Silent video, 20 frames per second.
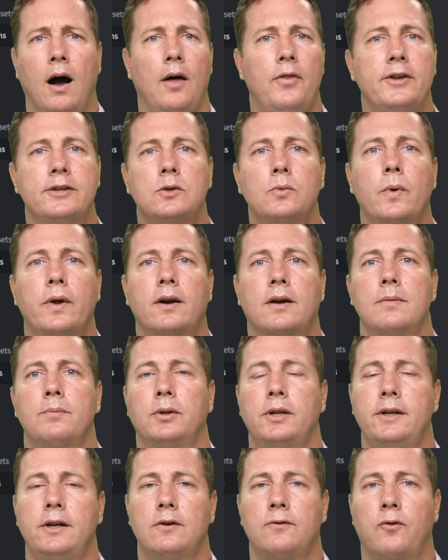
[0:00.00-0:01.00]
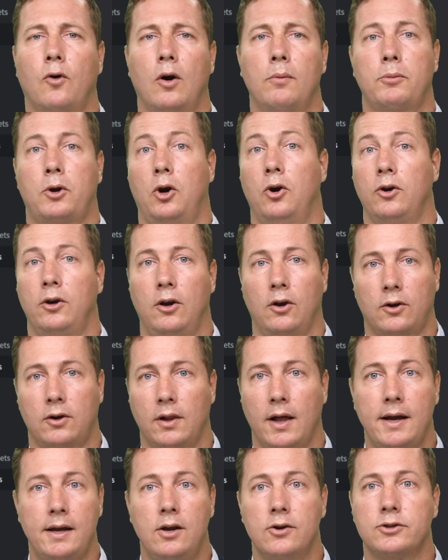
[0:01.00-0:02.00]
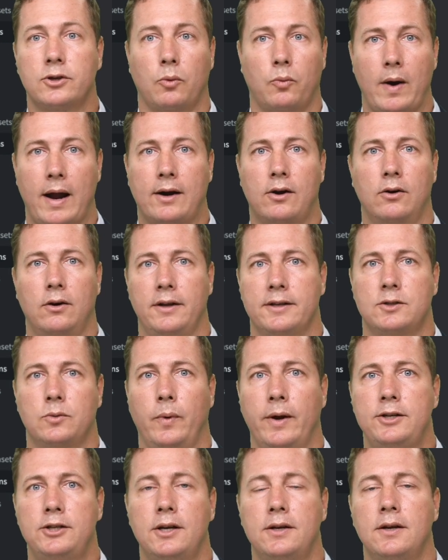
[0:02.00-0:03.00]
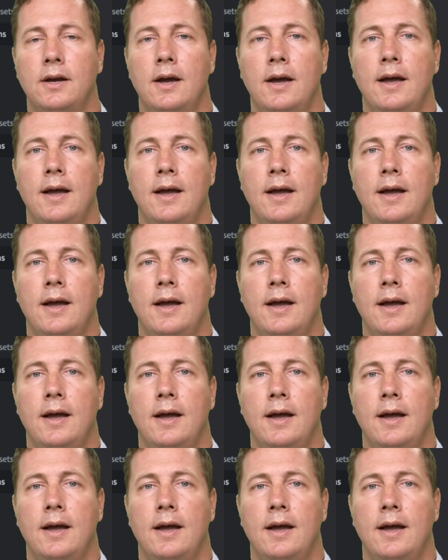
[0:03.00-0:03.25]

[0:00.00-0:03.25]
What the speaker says: This is what a completed form could look like. Here's a record list widget.